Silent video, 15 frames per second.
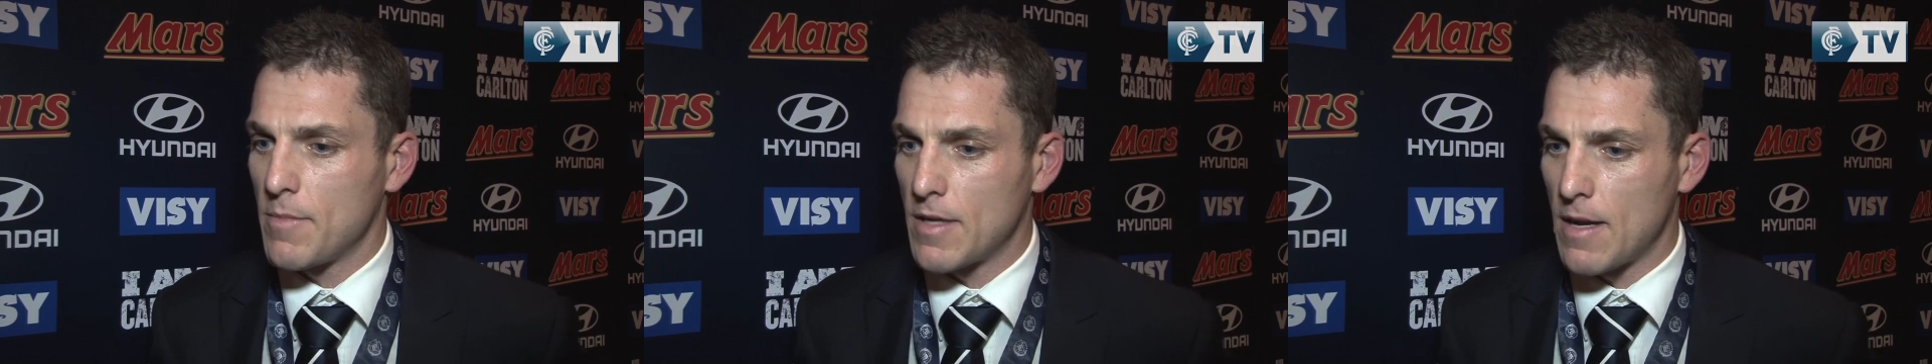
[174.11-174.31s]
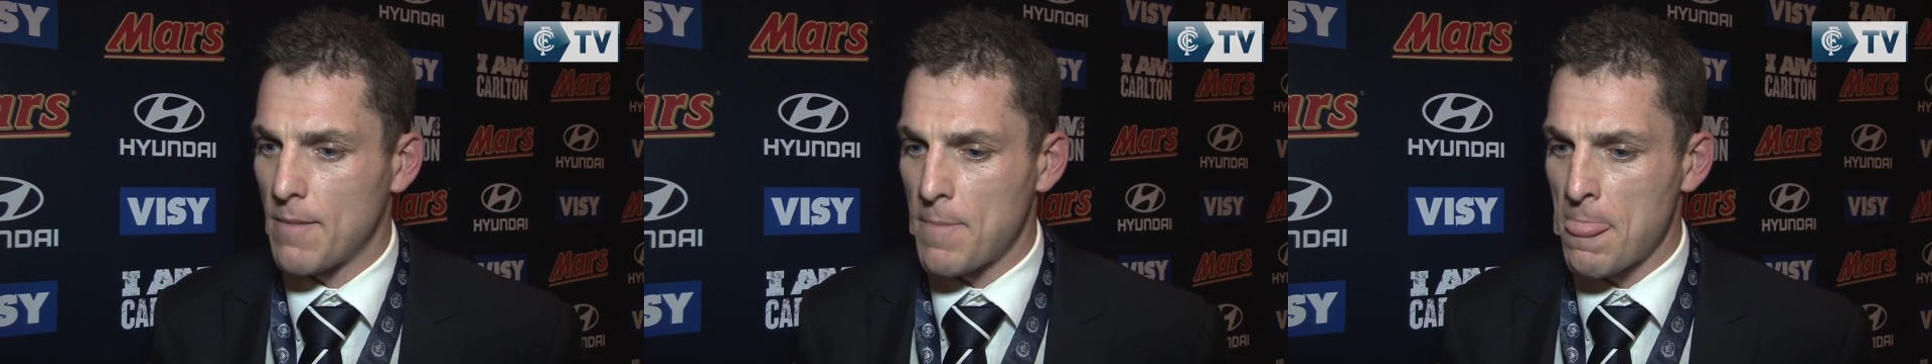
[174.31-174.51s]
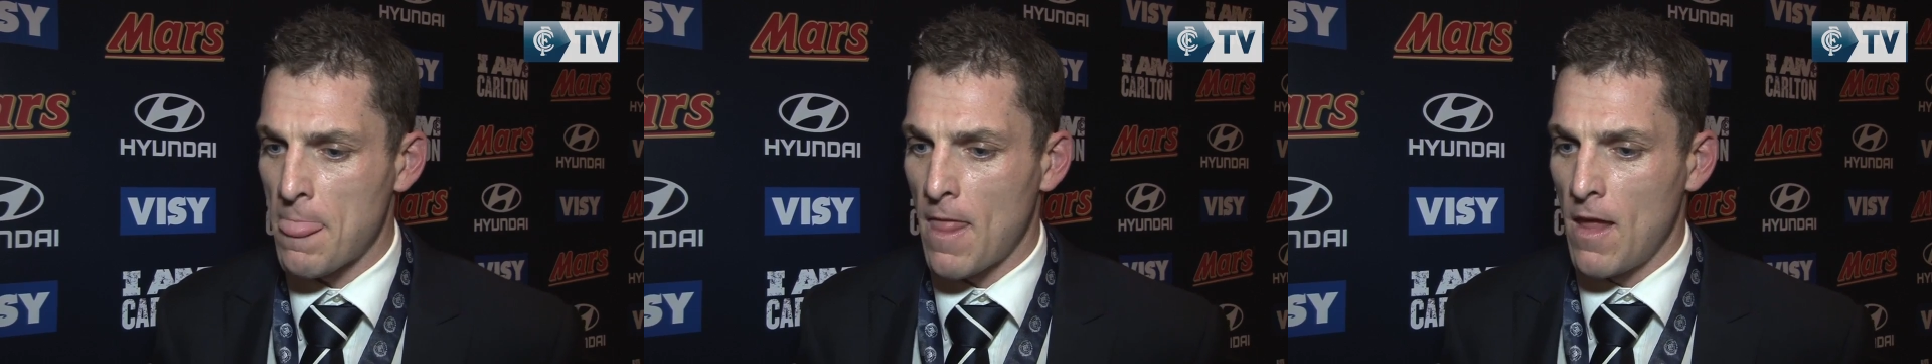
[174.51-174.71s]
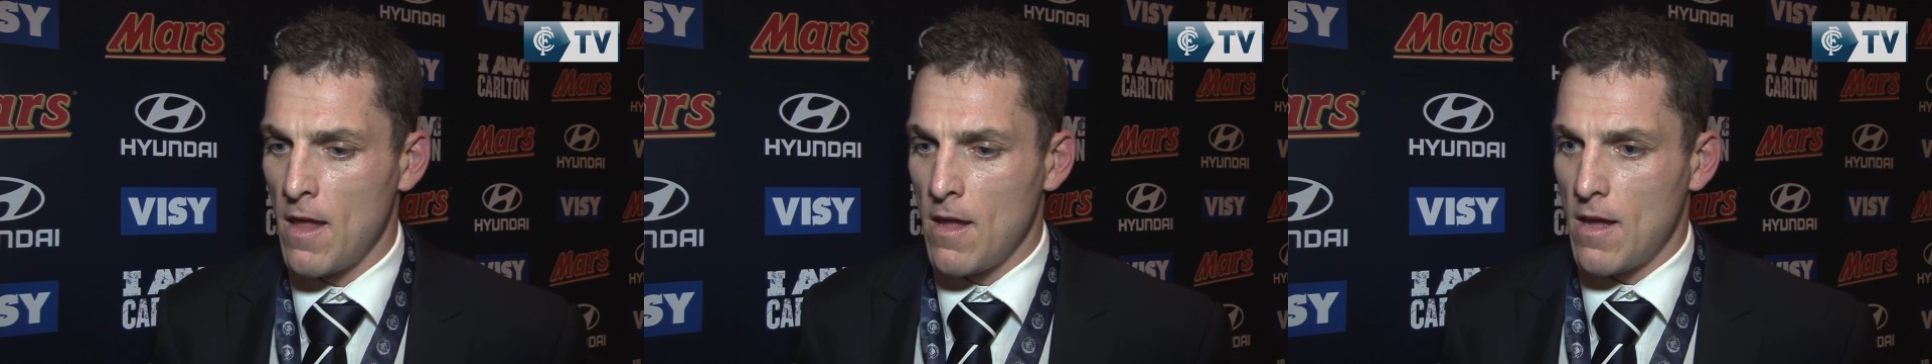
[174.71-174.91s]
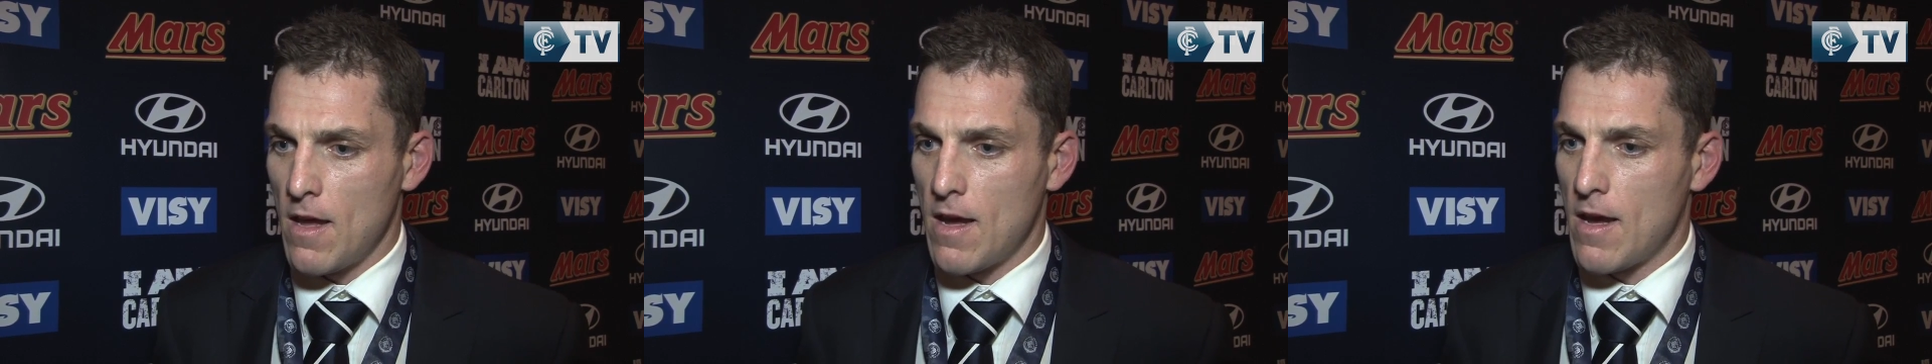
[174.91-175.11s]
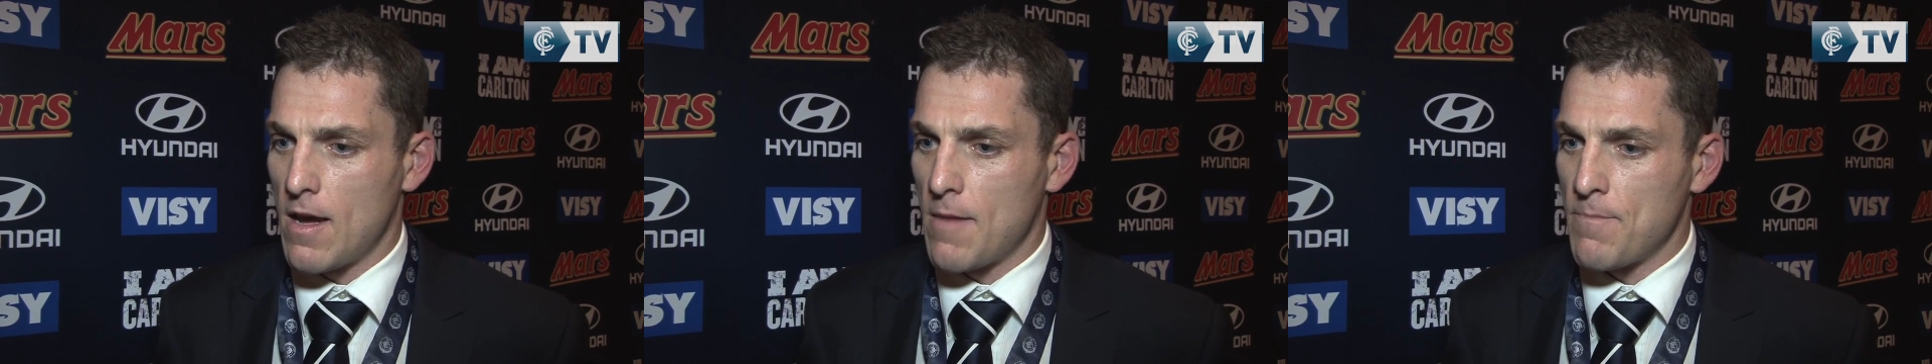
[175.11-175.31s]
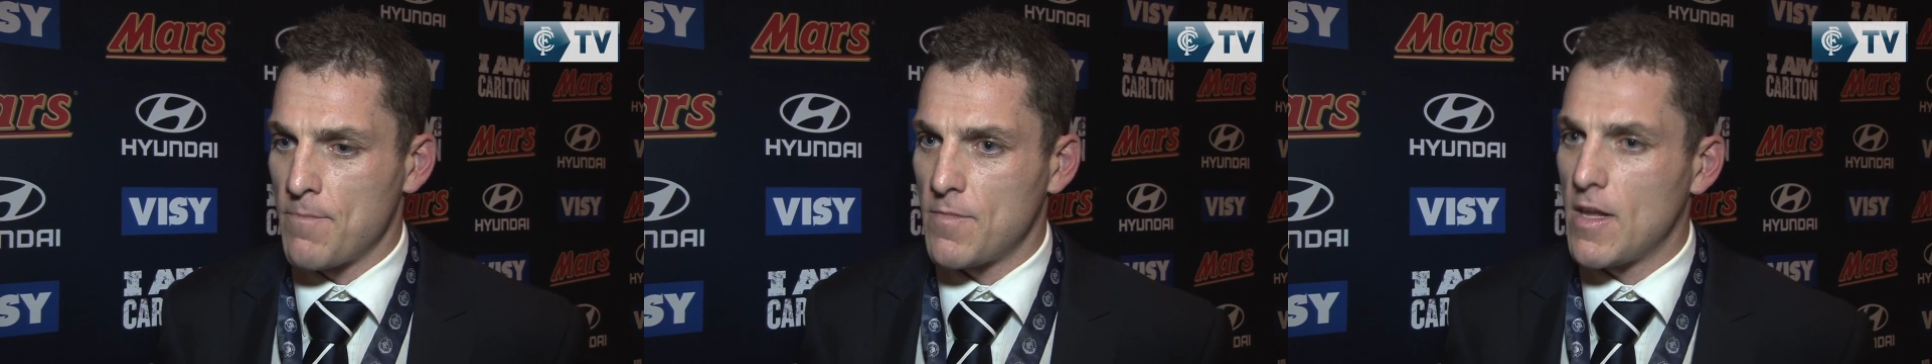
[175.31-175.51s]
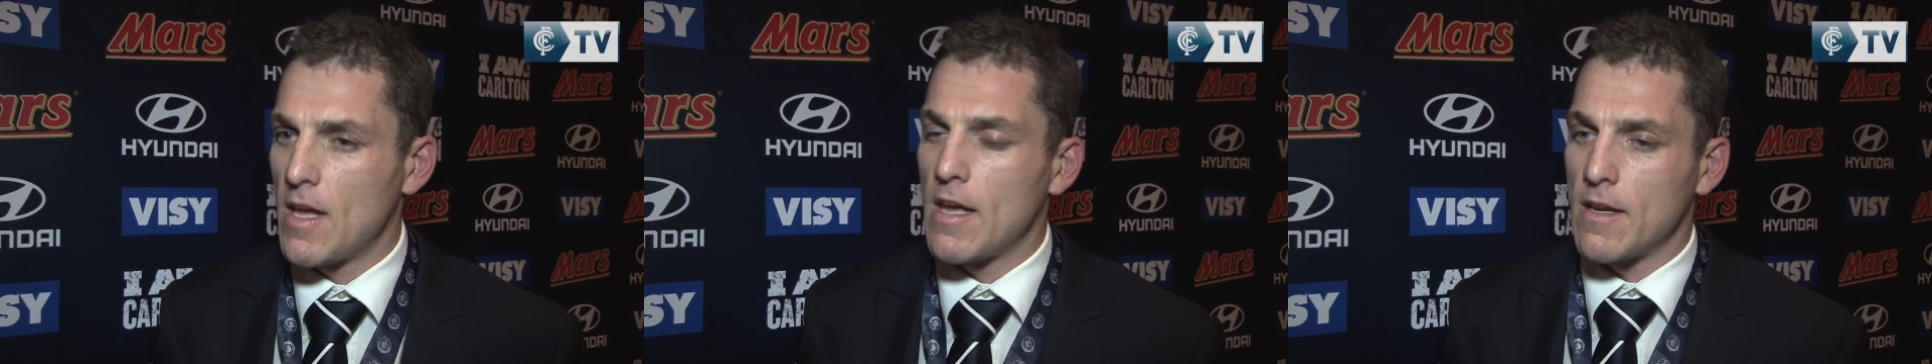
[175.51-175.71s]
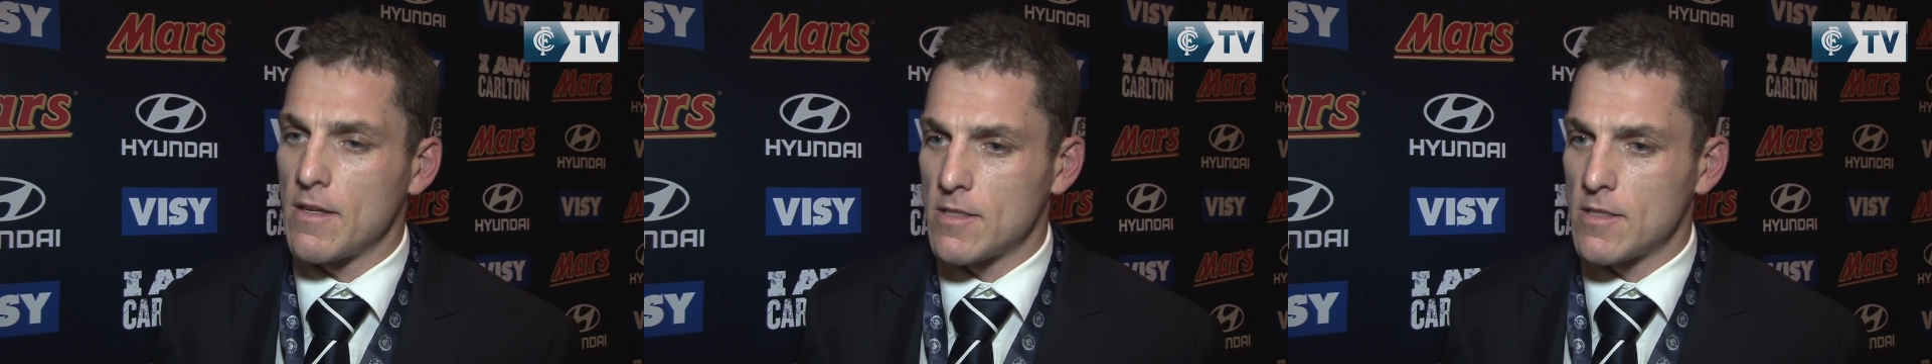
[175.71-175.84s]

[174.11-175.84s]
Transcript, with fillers: But um, um, yeah,